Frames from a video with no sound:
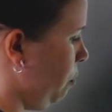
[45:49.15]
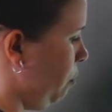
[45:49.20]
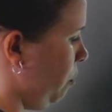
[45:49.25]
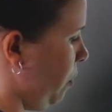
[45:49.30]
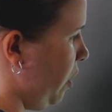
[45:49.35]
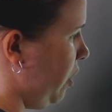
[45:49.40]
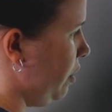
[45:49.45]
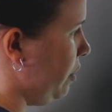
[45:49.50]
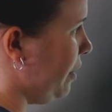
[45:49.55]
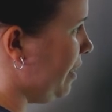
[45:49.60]

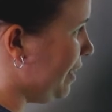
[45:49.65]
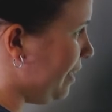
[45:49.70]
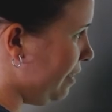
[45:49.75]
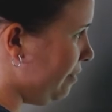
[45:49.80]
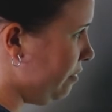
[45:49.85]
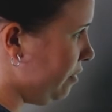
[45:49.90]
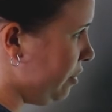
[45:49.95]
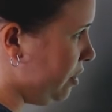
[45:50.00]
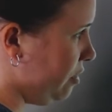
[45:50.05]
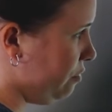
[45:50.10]
My
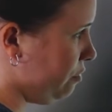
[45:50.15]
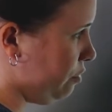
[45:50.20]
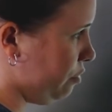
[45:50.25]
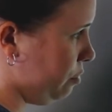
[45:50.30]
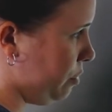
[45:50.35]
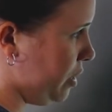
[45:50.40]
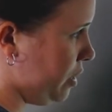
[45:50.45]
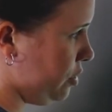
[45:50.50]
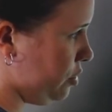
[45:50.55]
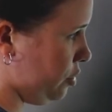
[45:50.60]
given
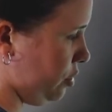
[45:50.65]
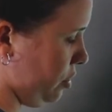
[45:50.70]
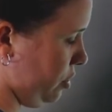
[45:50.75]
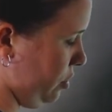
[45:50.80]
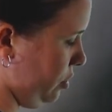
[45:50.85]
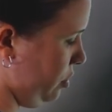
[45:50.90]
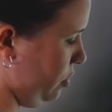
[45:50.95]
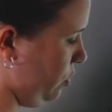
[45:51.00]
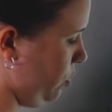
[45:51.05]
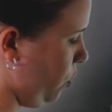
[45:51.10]

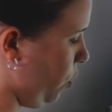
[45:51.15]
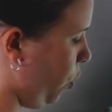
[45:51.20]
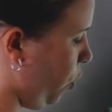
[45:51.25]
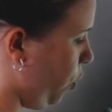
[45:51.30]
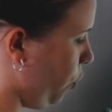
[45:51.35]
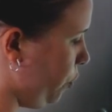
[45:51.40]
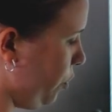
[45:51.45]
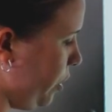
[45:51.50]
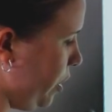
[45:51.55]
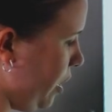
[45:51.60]
information
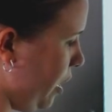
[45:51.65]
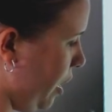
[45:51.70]
only